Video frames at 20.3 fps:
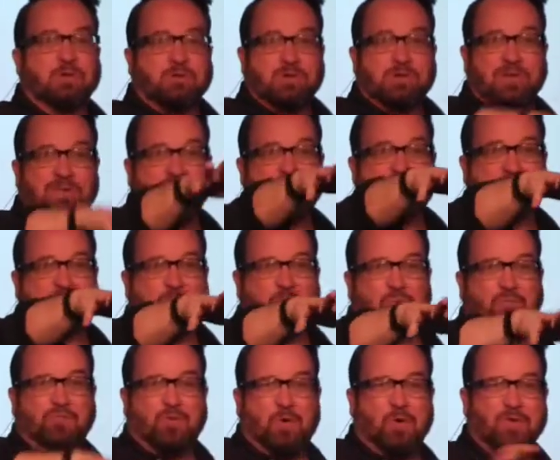Oh, you live in
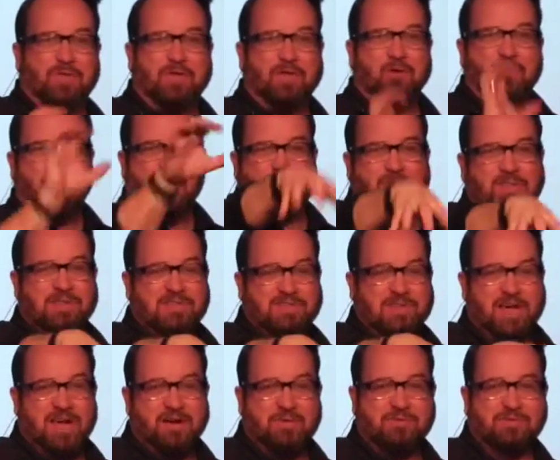zone four, then you go to this
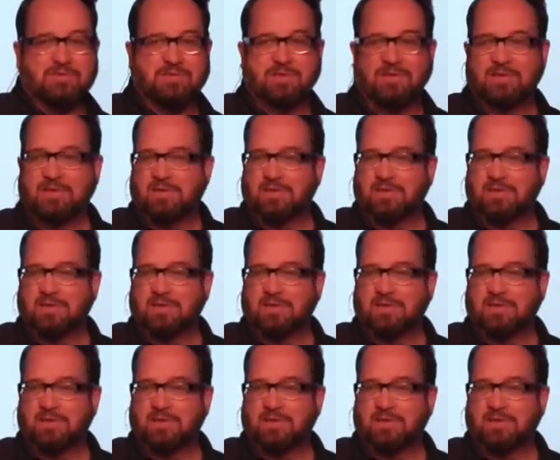house.